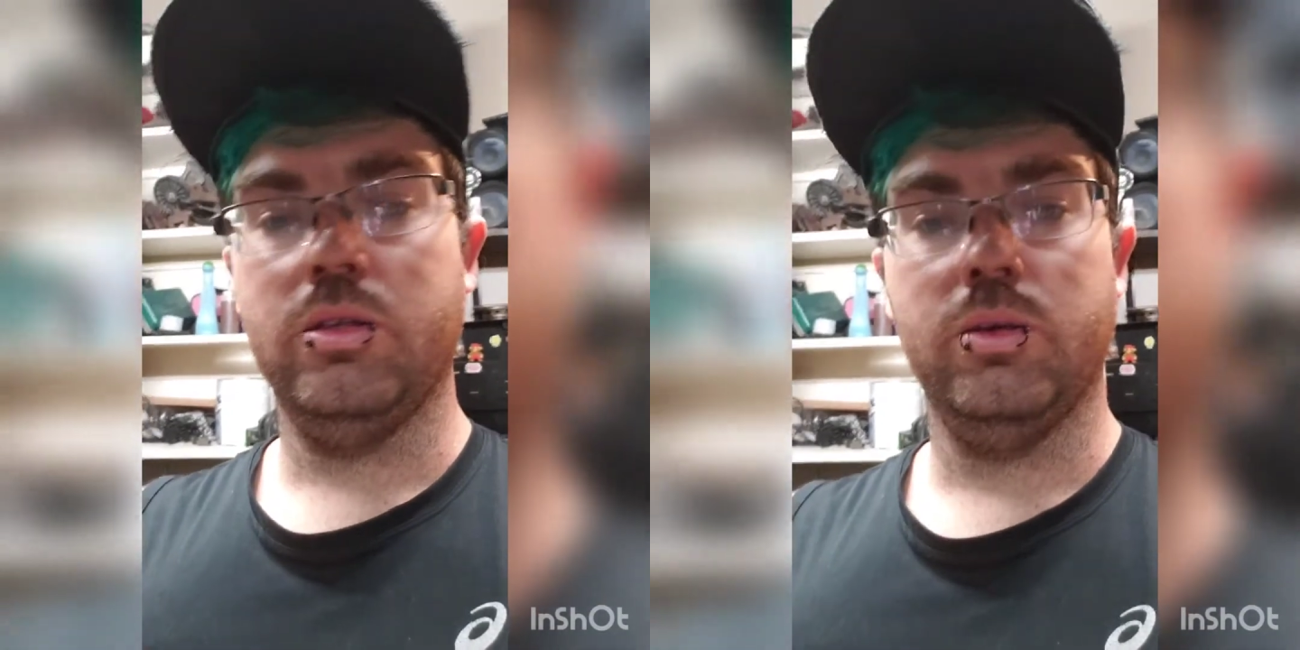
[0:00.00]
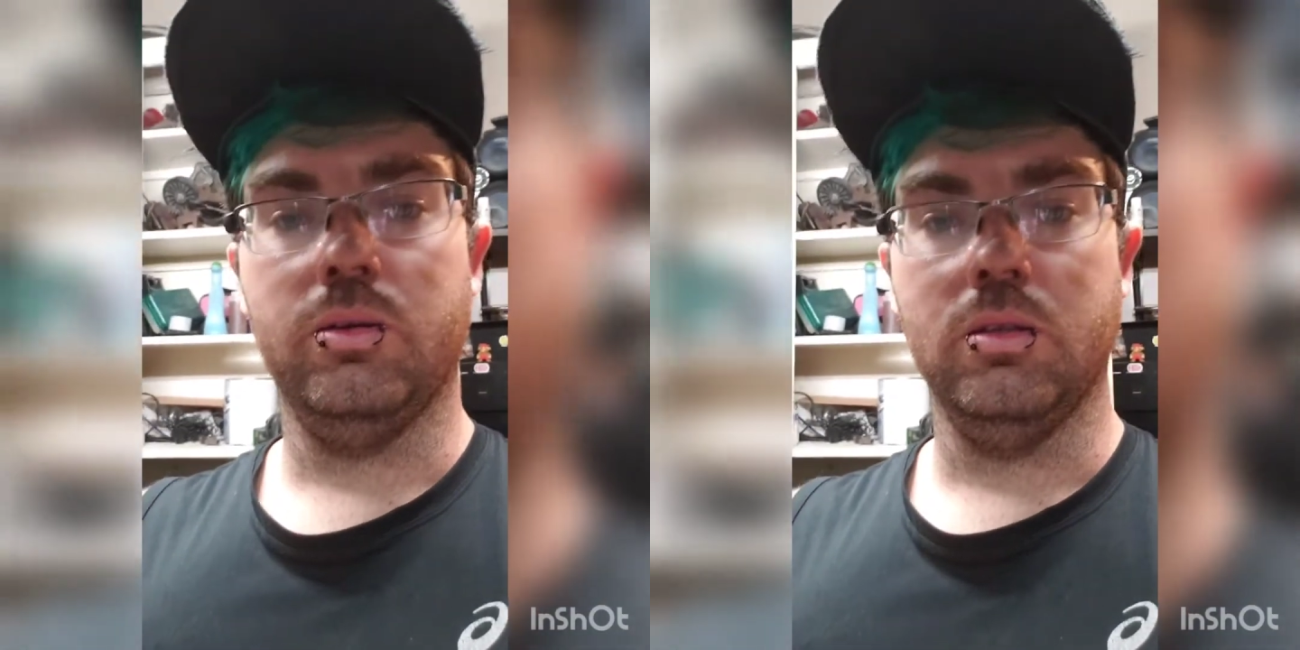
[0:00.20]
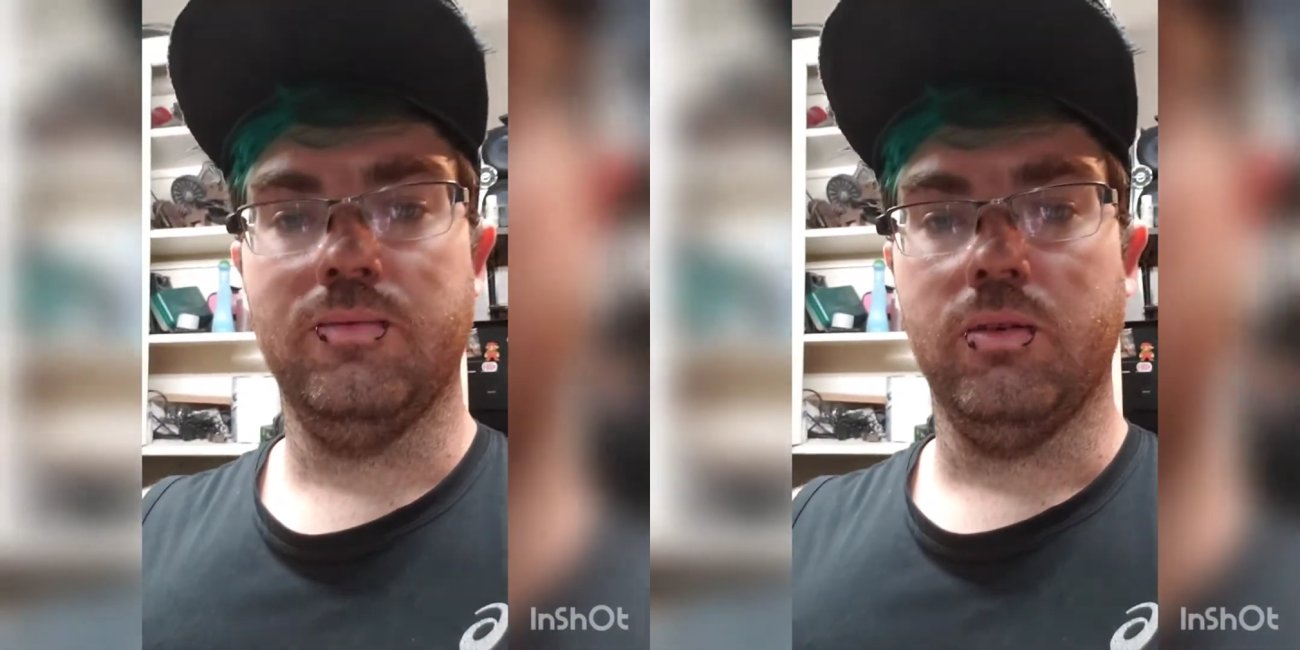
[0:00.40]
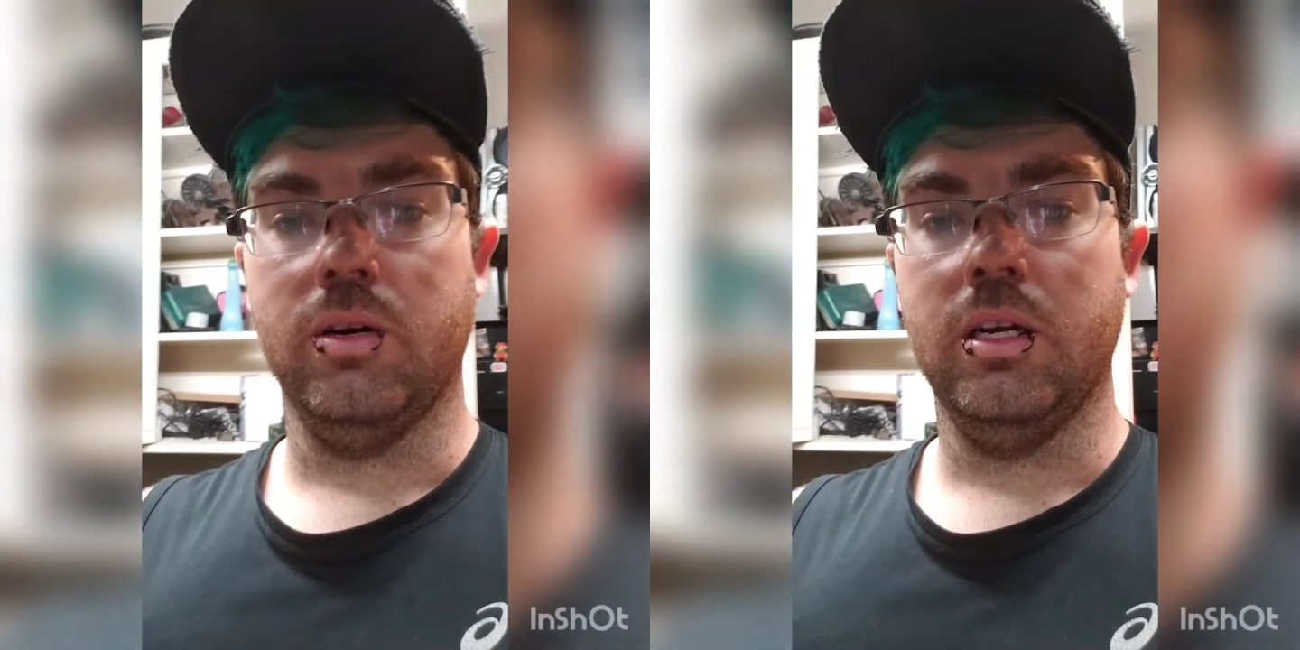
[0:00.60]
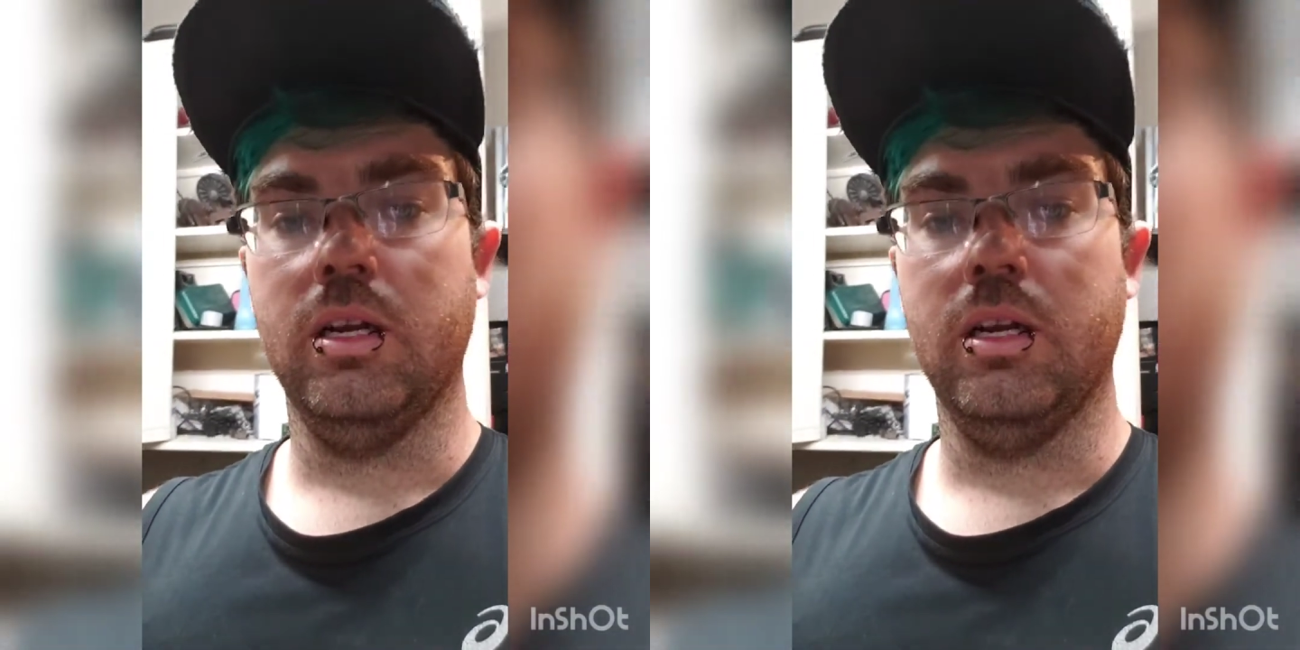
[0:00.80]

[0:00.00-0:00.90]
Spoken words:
tools for it.